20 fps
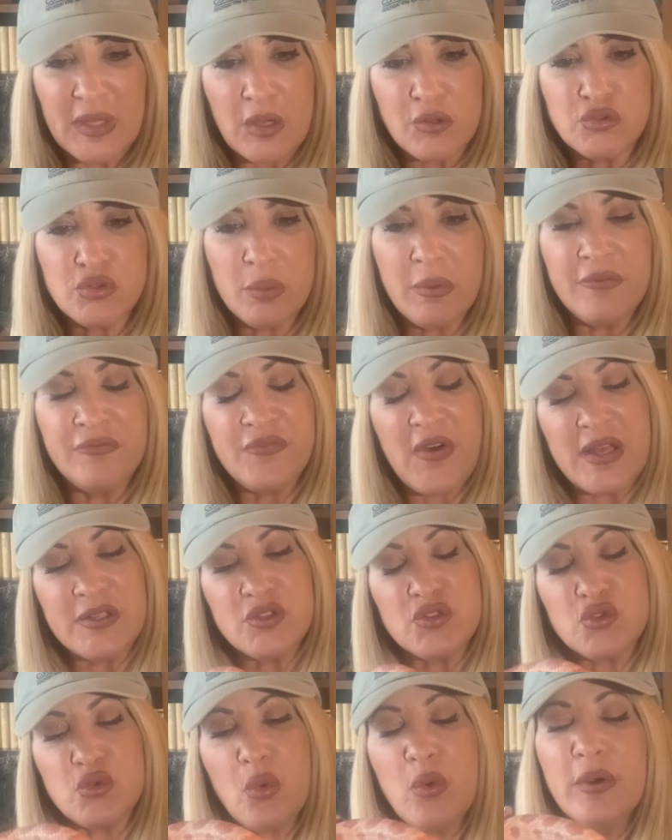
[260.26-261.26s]
So a
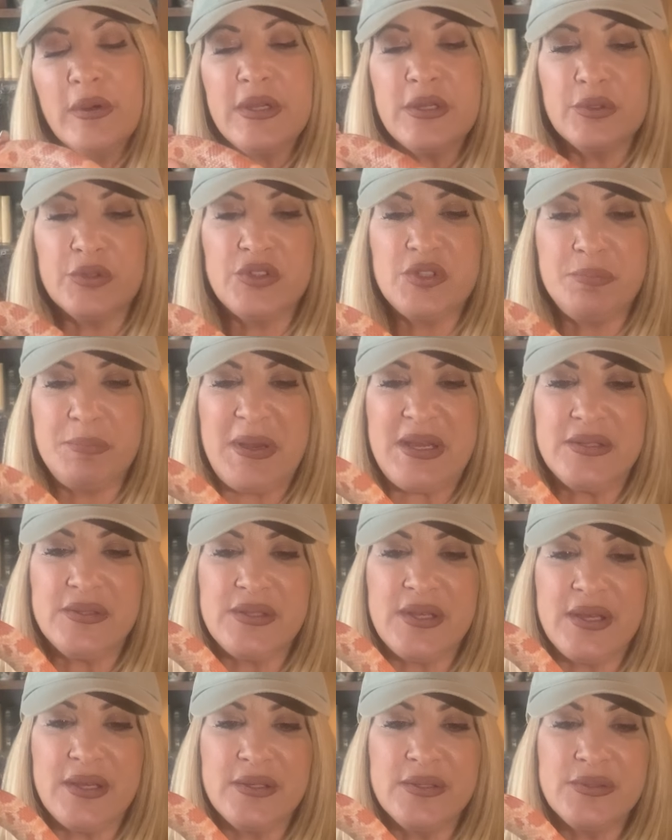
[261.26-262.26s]
fossorial
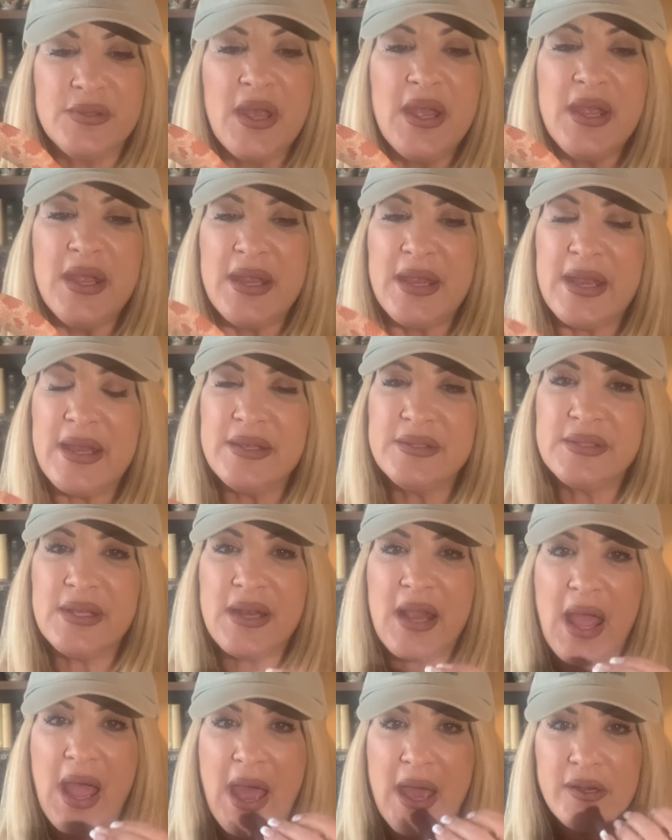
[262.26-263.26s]
species is
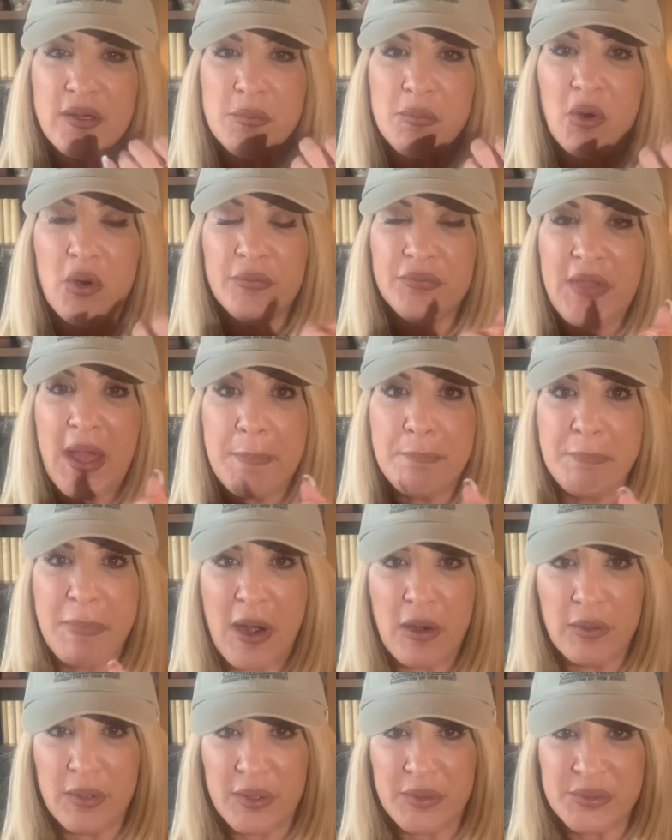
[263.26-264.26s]
an animal that
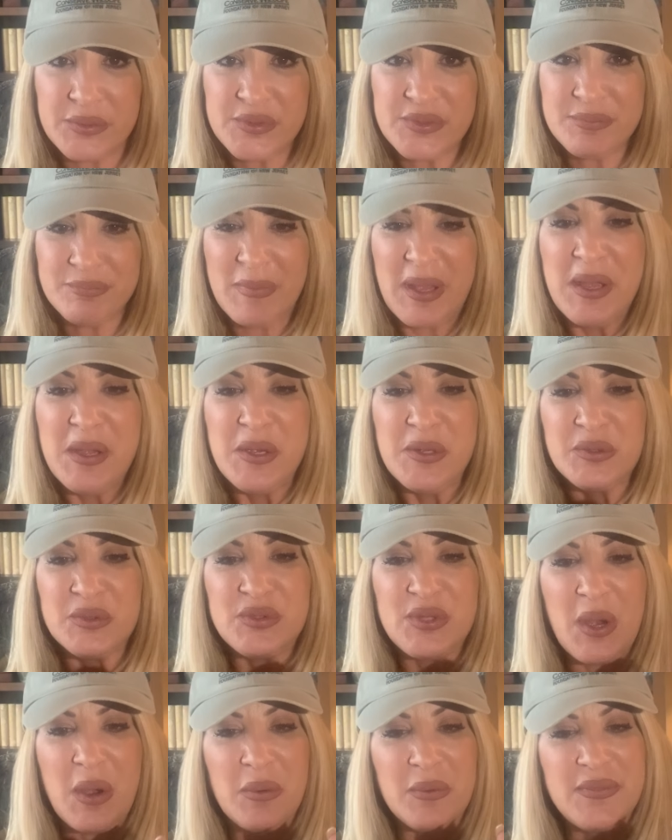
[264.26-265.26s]
burrows.
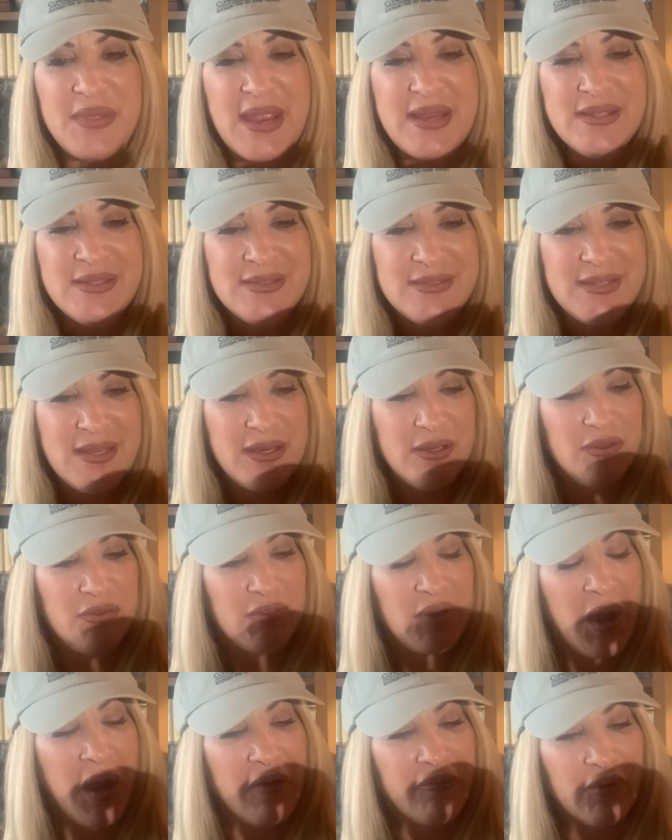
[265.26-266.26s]
So they
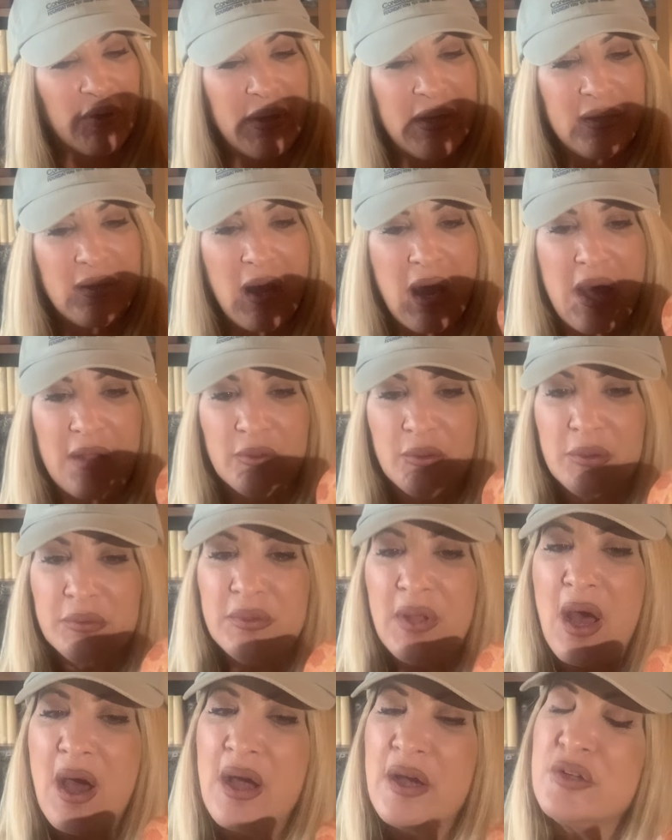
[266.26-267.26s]
seek cover in hollow
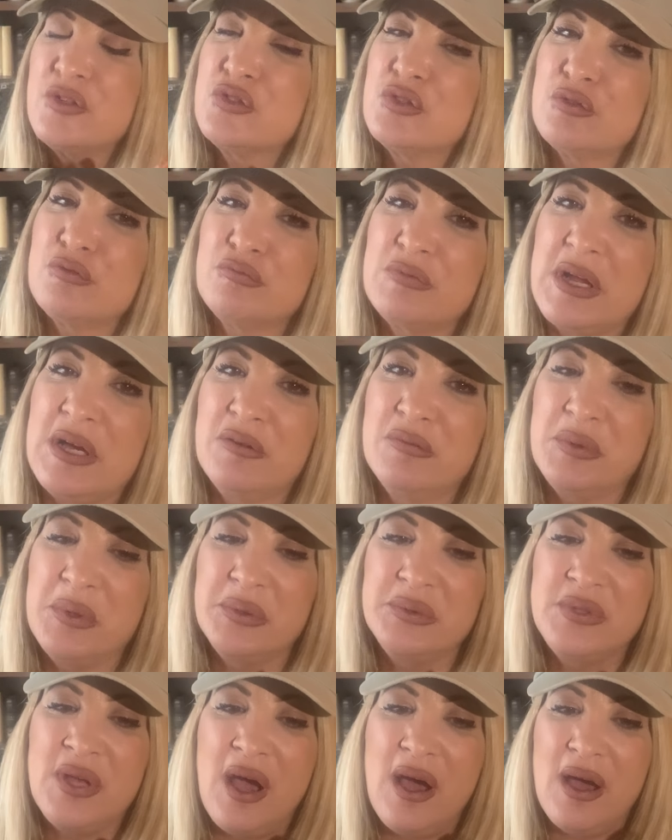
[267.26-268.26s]
logs,
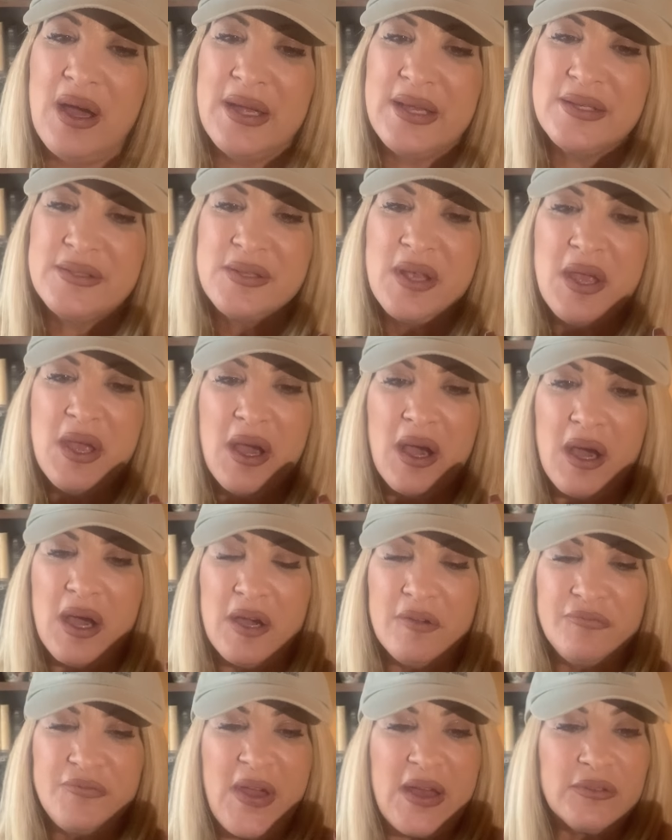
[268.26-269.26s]
railroad ties,
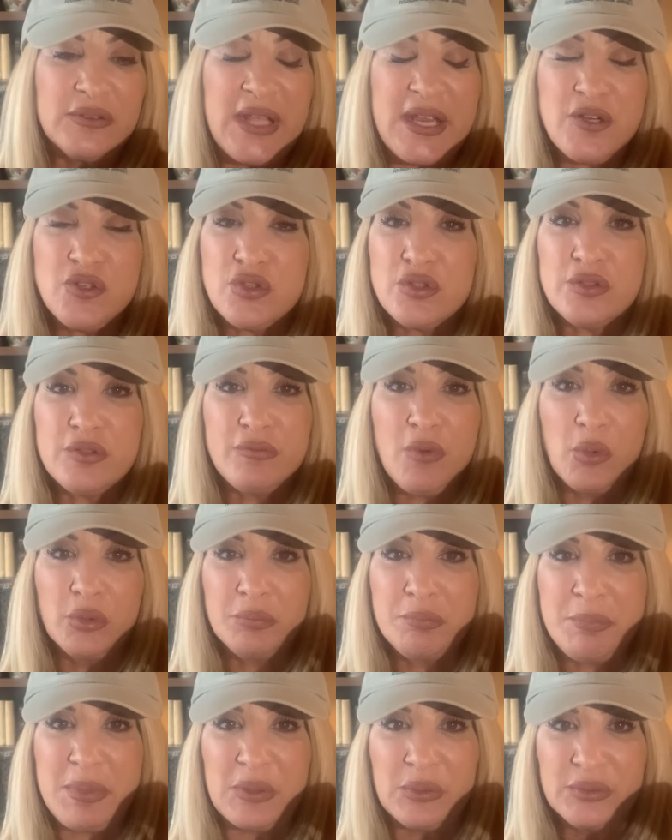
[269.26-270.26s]
foundations of
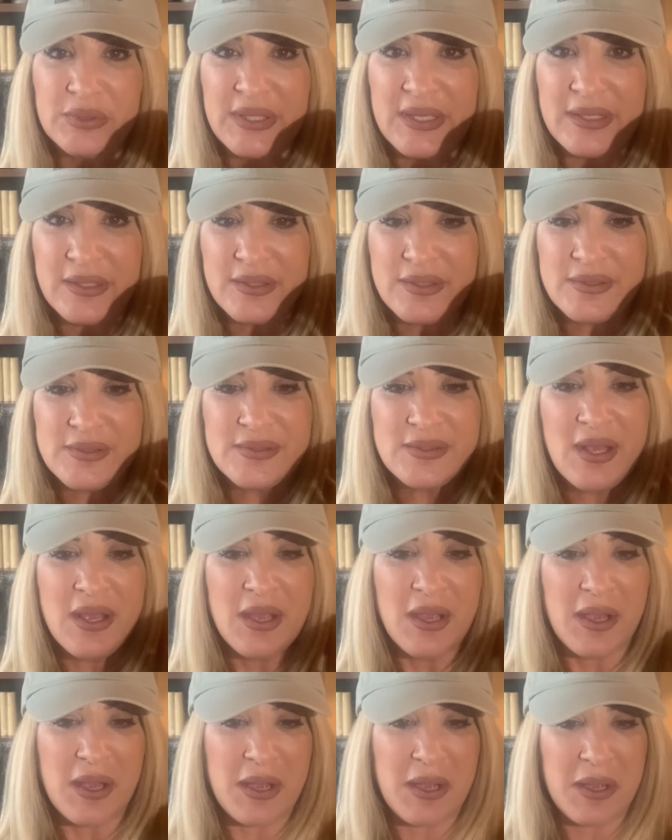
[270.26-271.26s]
old buildings,
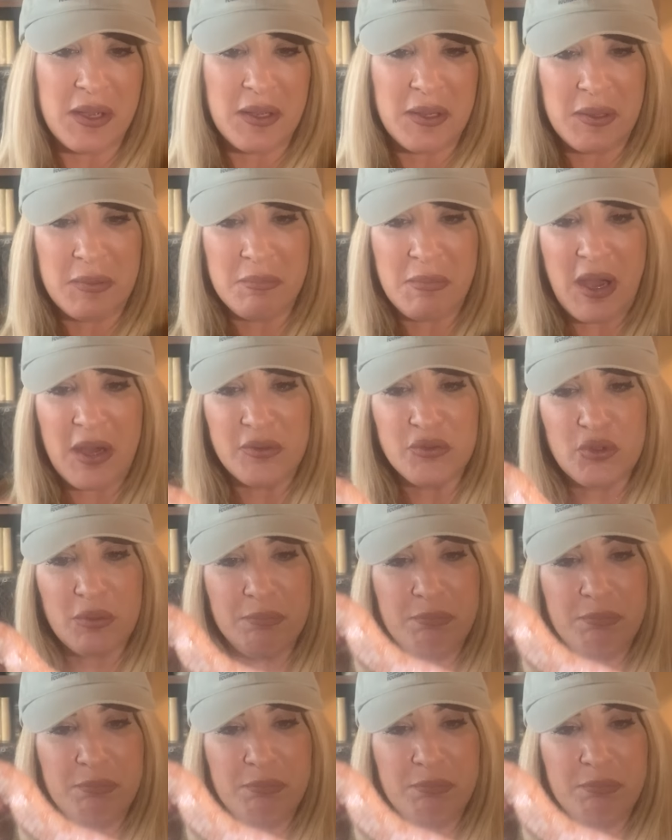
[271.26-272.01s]
under